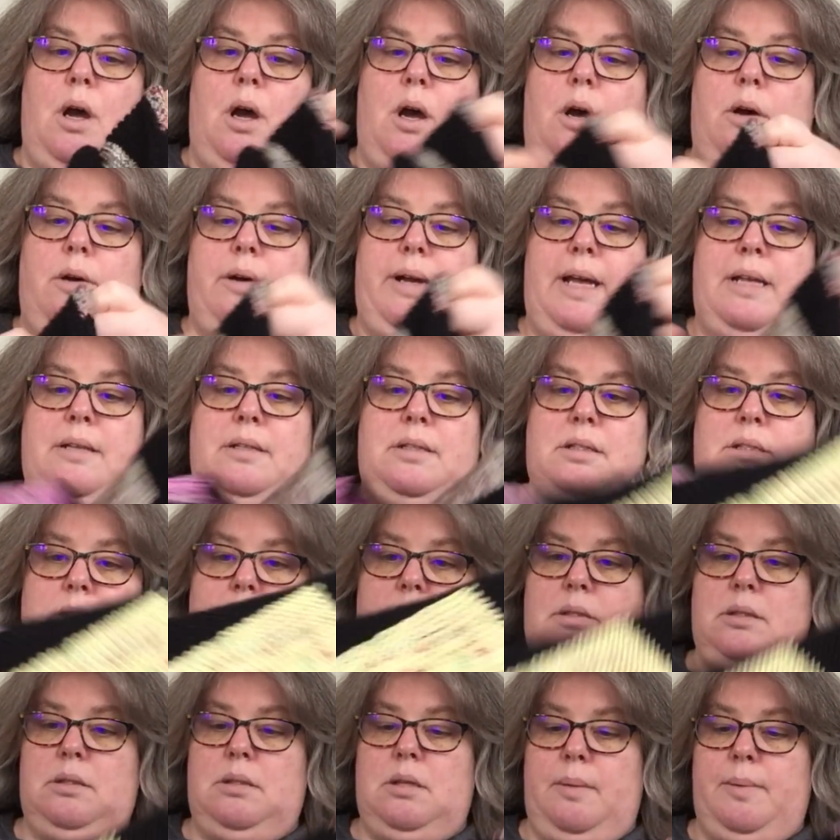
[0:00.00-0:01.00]
I'm
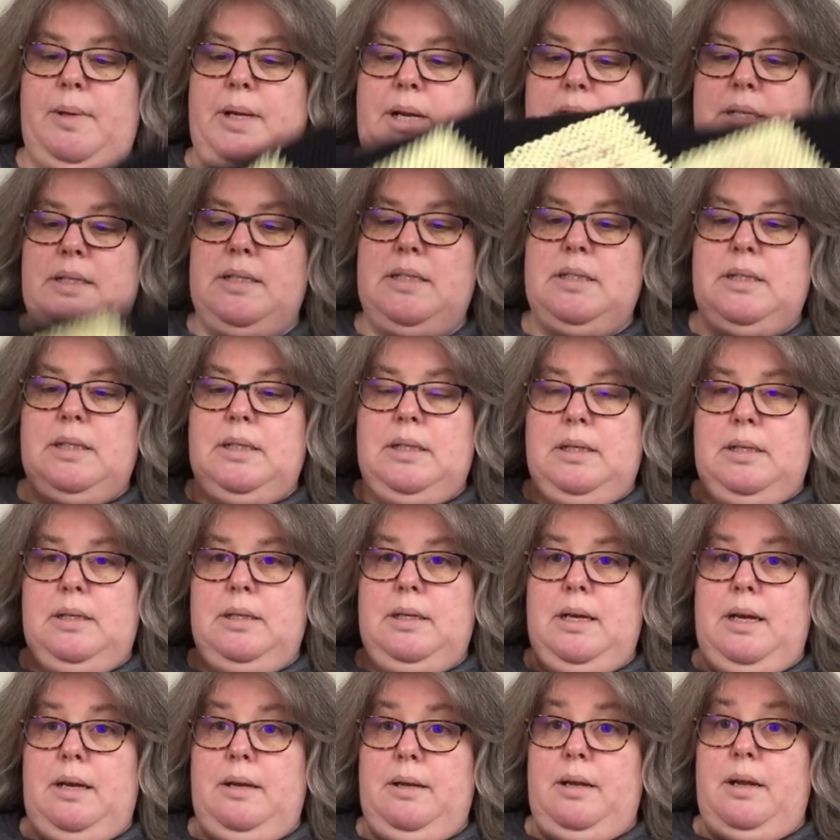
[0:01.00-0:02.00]
gonna
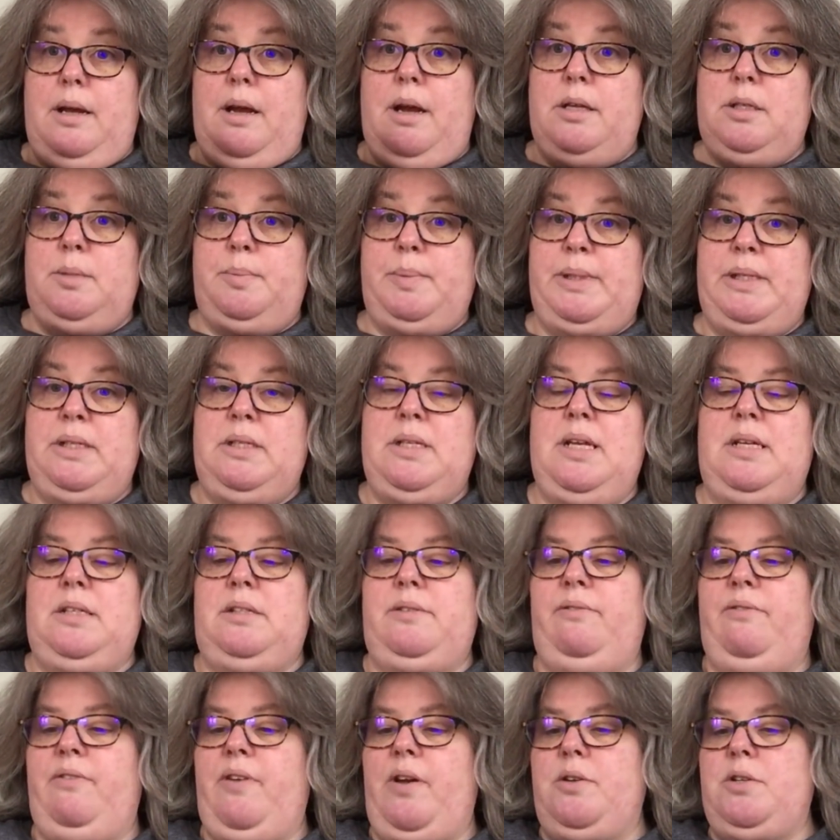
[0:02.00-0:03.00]
get husband to take
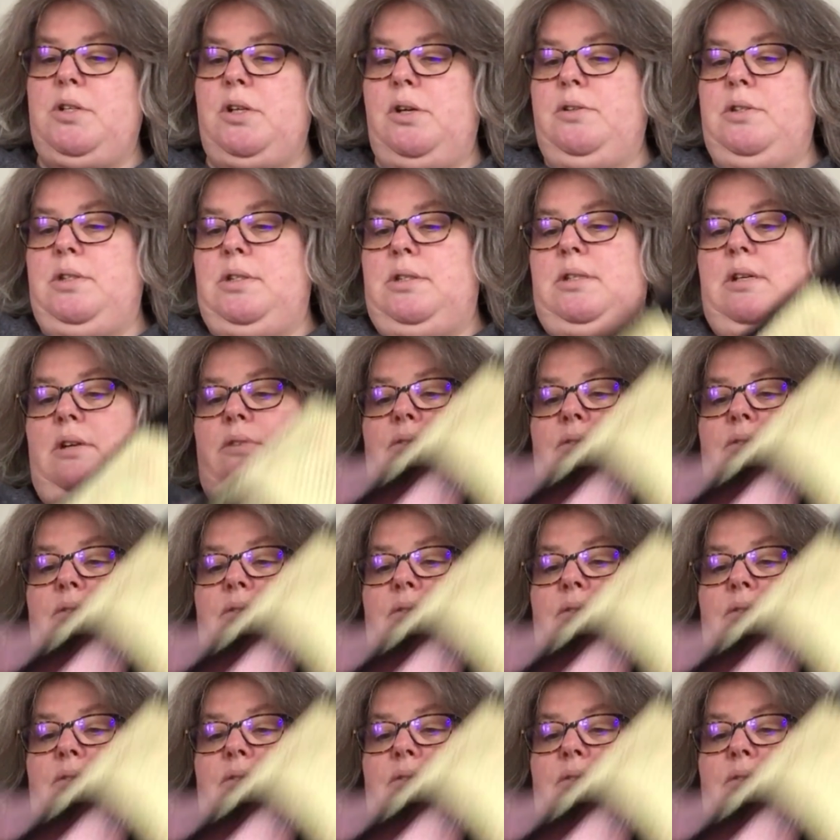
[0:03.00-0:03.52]
some photos this